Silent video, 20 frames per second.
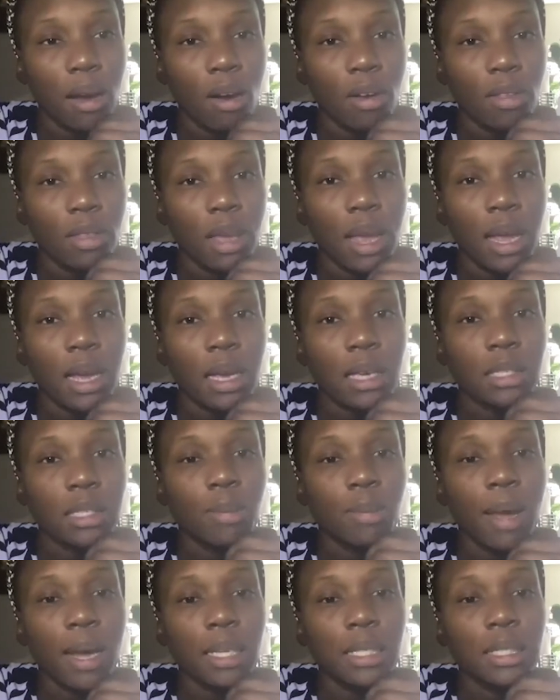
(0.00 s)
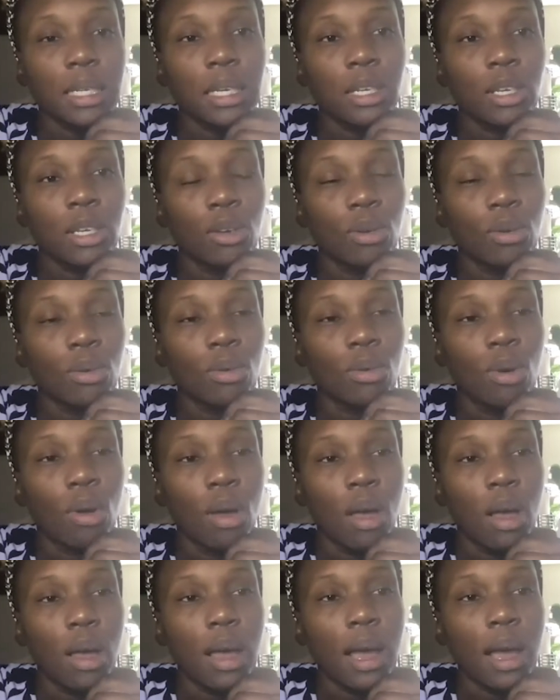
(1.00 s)
Are they expecting you
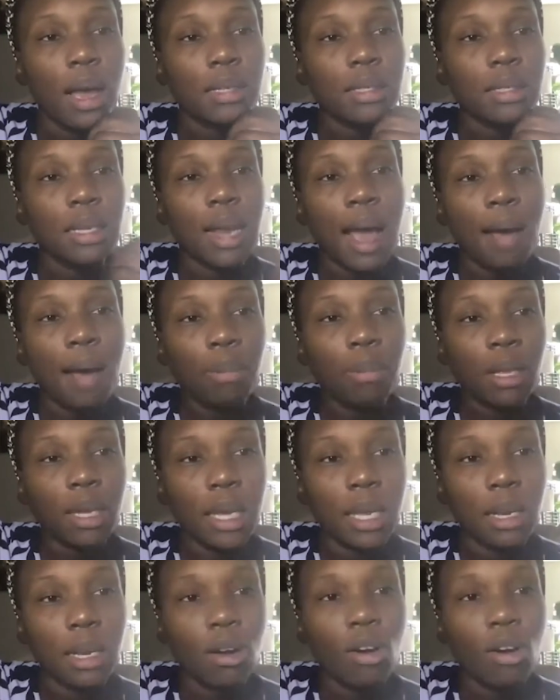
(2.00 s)
as an applicant?